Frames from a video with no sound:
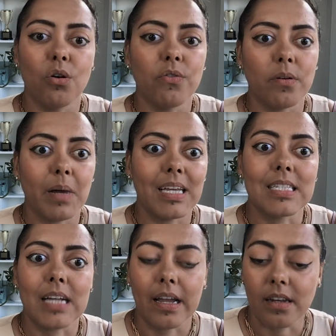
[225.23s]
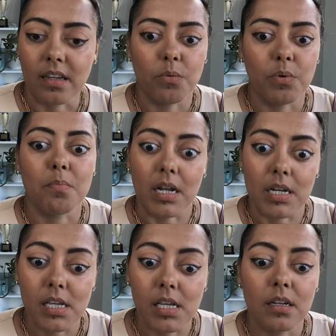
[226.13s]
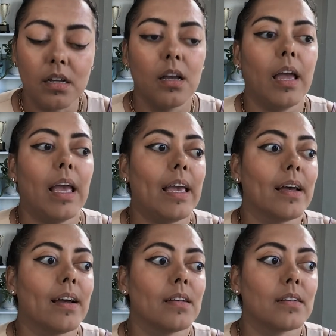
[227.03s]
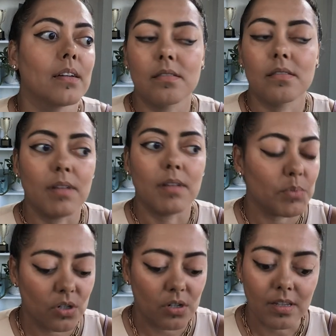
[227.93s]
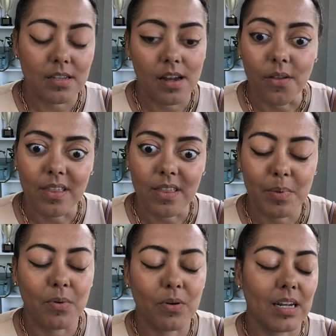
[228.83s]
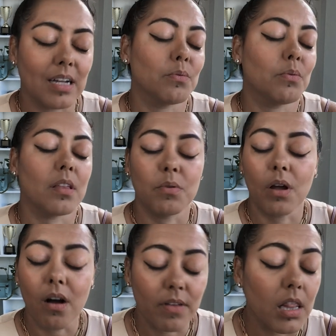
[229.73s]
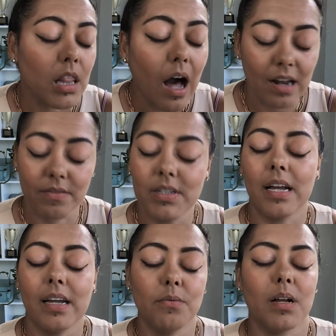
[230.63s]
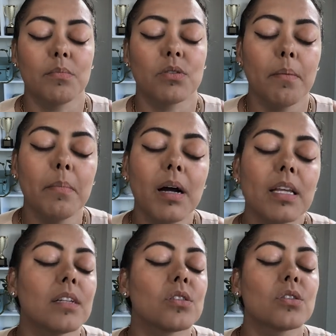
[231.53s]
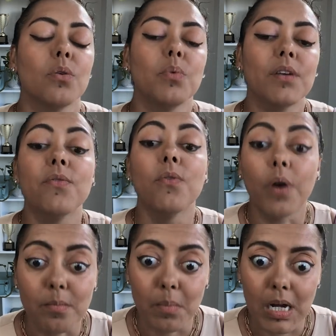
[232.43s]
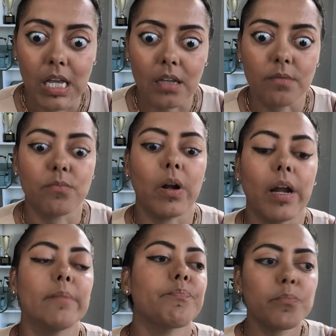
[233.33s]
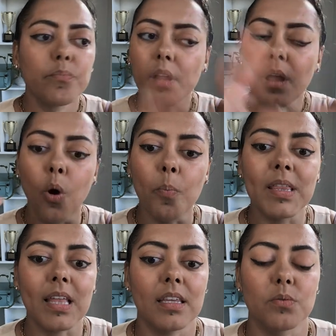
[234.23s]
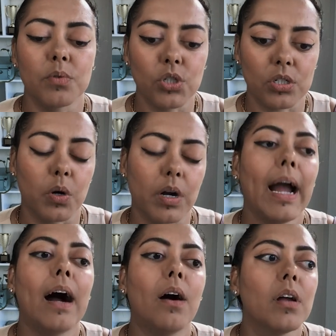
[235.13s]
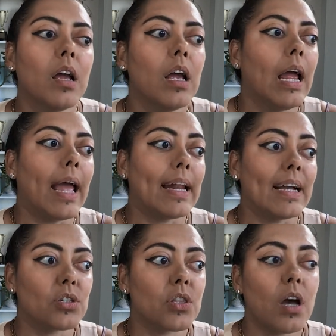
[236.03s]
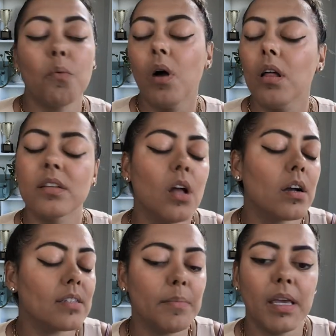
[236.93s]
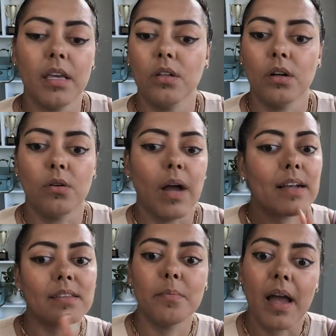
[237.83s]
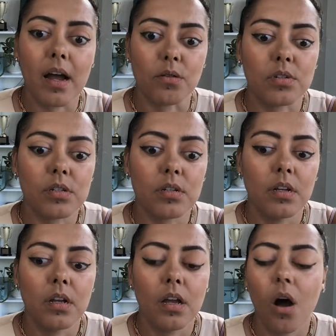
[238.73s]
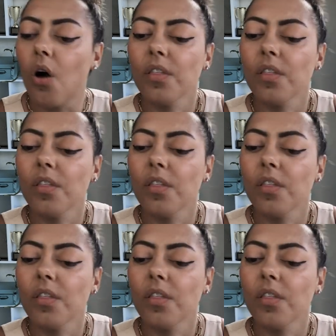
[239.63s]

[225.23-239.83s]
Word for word: over my anxiety with money. And because I'm sure that that's another thing people connect with. We all have a lot of anxiety when it comes to our money. And so we avoid money, right? hoping that things will just work out. And I just thought, well, as long as I make, you know, X amount, all